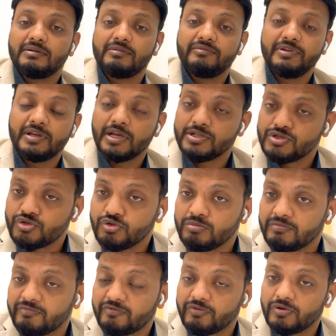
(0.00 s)
we
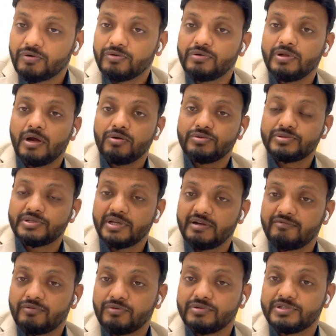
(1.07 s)
consume food,
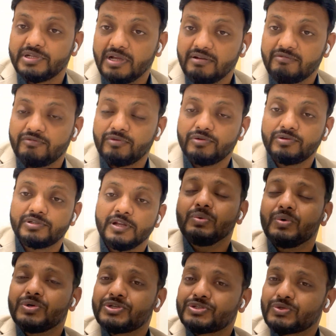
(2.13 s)
outside food, junk foods,
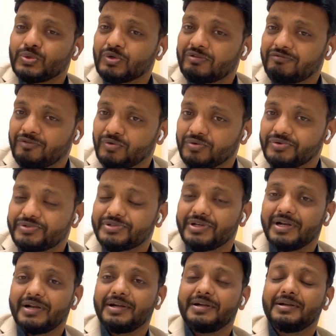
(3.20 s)
cold store foods,
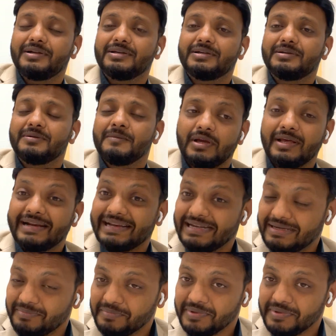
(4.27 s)
and red